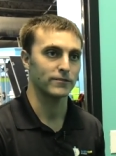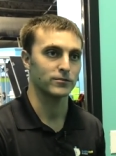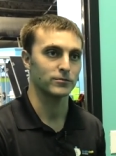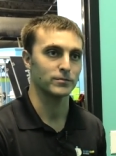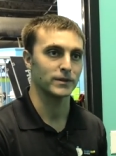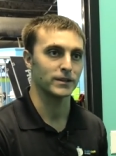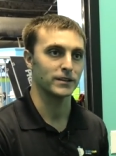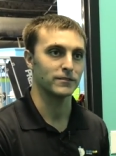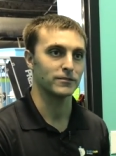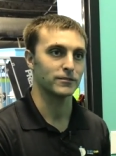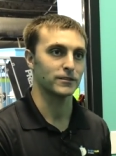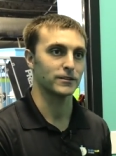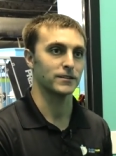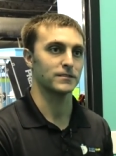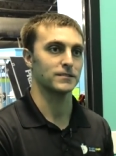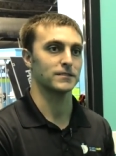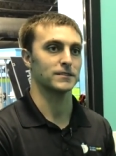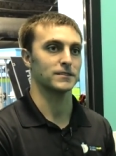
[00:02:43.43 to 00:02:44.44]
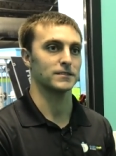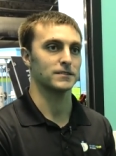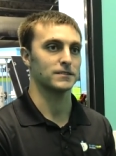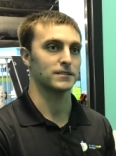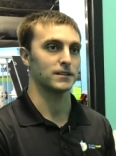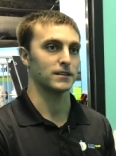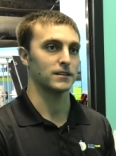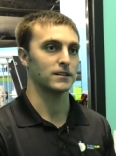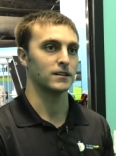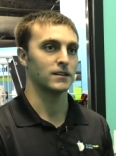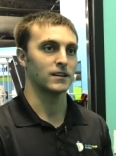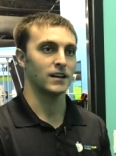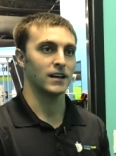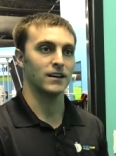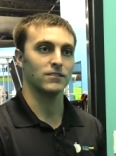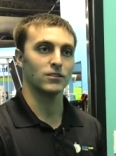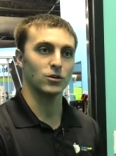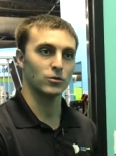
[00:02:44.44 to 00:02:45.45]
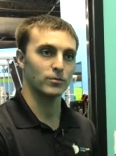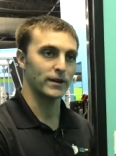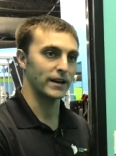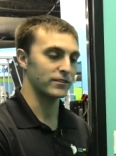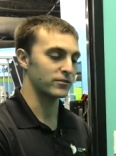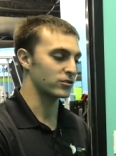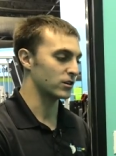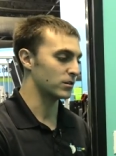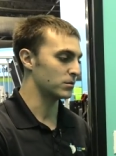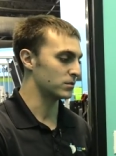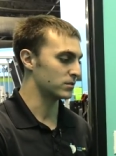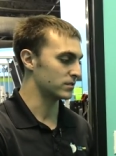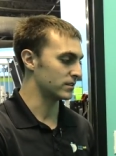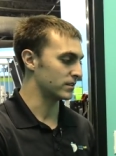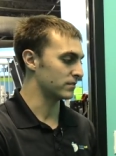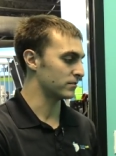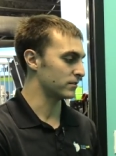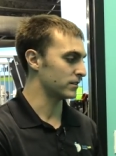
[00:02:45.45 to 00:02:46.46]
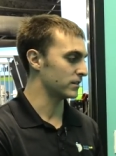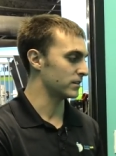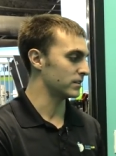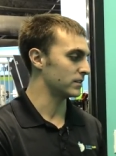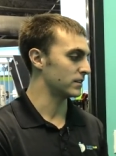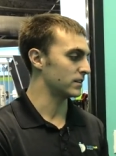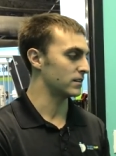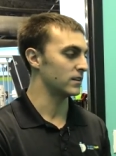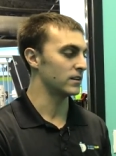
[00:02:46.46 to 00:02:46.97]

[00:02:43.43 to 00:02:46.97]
For me, for instance, have lower back troubles, and it really